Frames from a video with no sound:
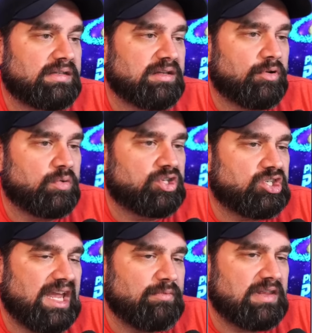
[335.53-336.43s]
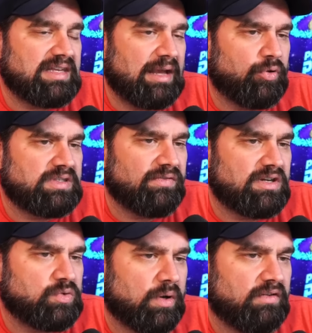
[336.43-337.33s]
Someone who was shamed in the tabloids
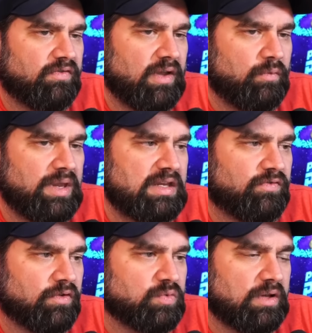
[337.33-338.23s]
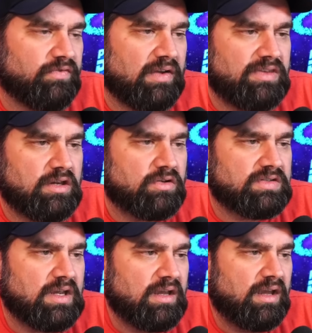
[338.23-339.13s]
every week for 25
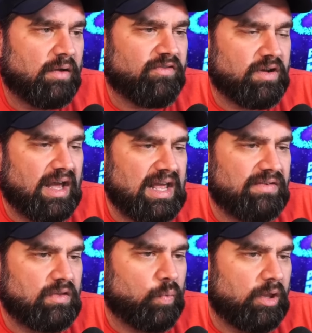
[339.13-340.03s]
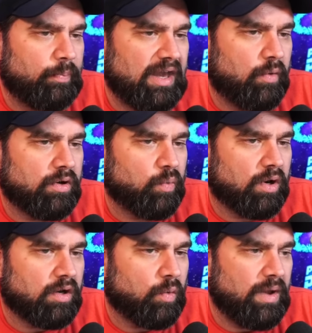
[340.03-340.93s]
years for not having the willpower to
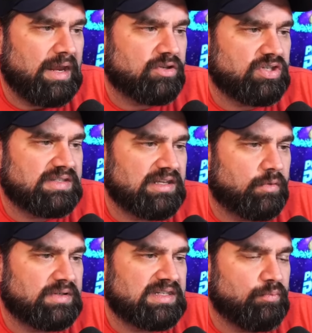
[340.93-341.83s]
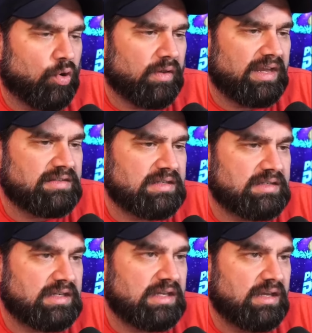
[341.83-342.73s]
work on her weight. She said it was demoralizing to
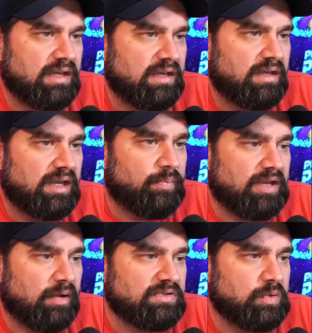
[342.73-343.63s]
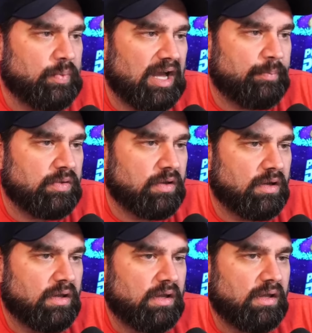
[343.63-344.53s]
see it become so
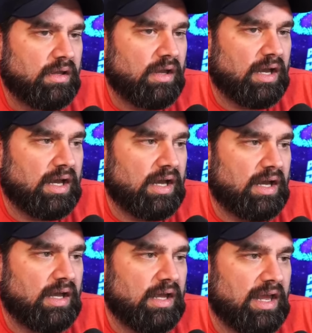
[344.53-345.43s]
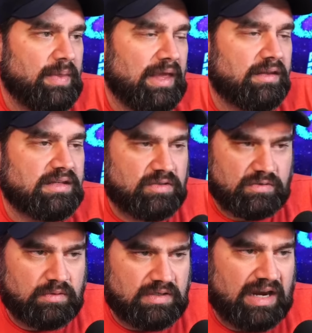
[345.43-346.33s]
popular. And then this
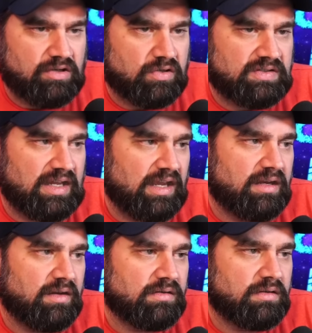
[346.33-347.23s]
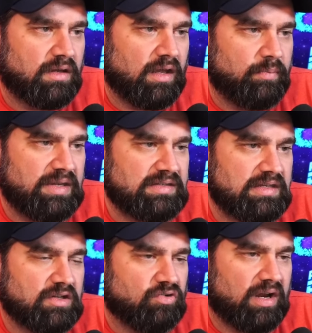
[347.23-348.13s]
doctor said obesity
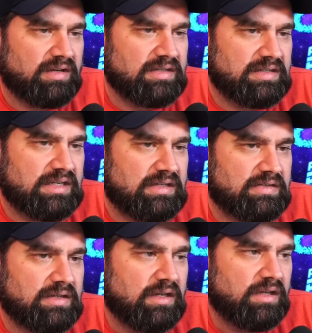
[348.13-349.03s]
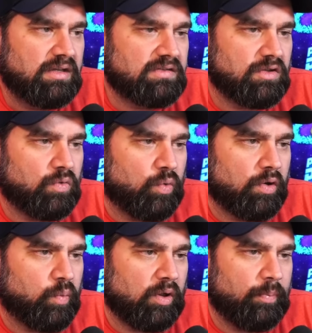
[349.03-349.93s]
is a chronic disease. So the
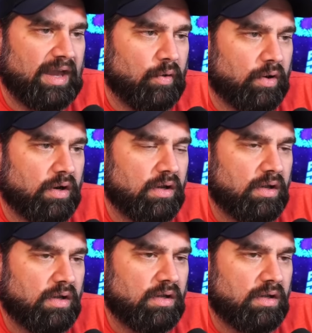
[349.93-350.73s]
word willpower,